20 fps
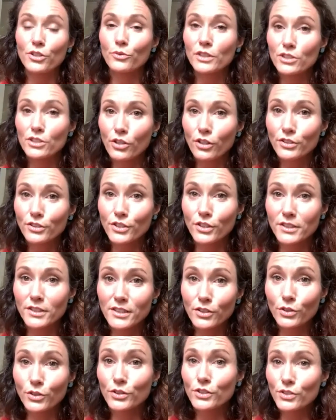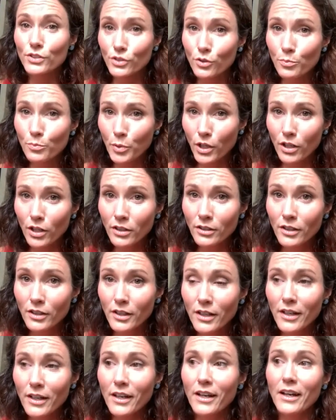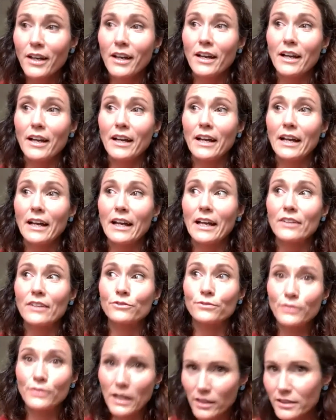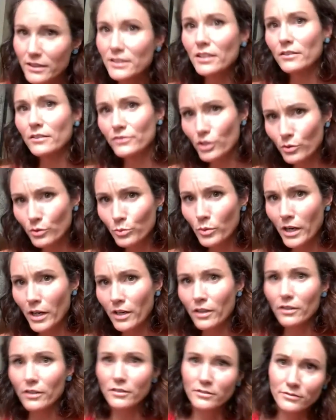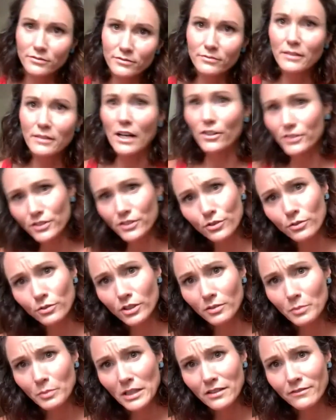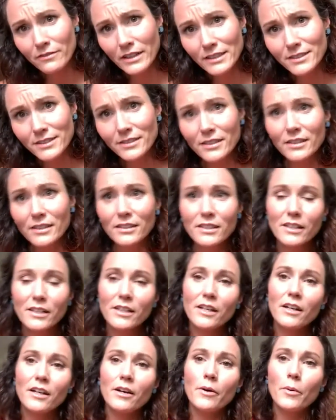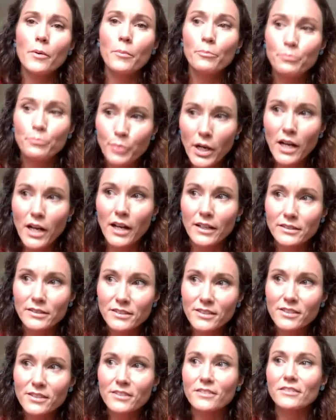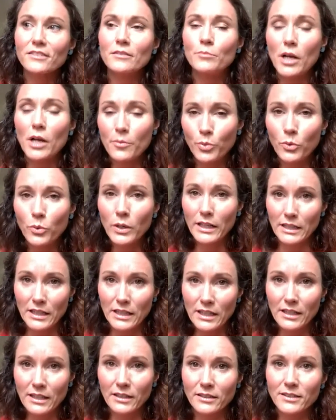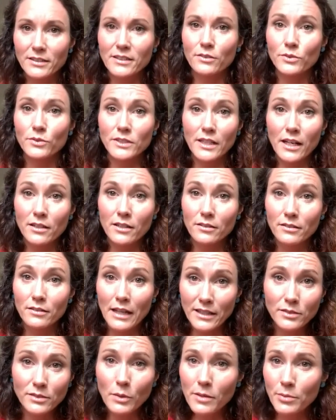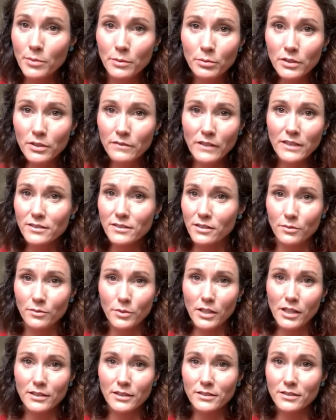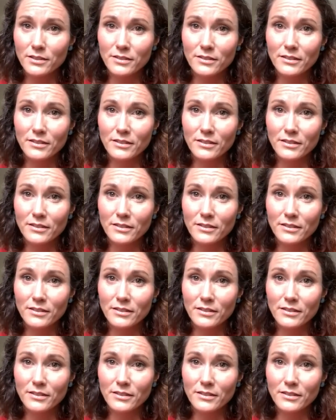returns are still super relative to where else you could be invested. But my point is, it was like, that's why people invested with us.